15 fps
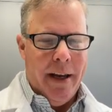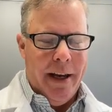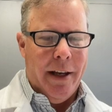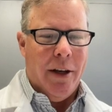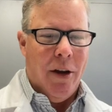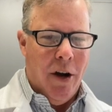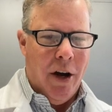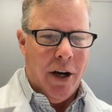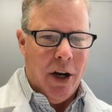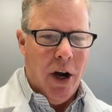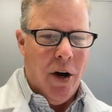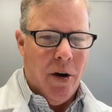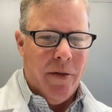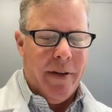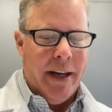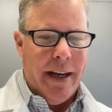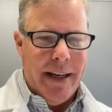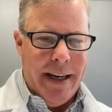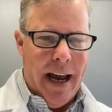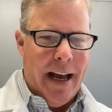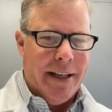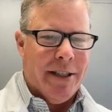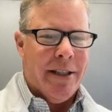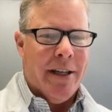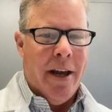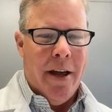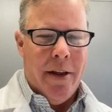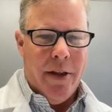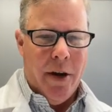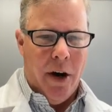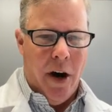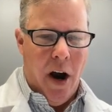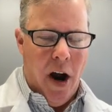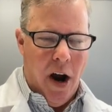in long COVID. Yes, there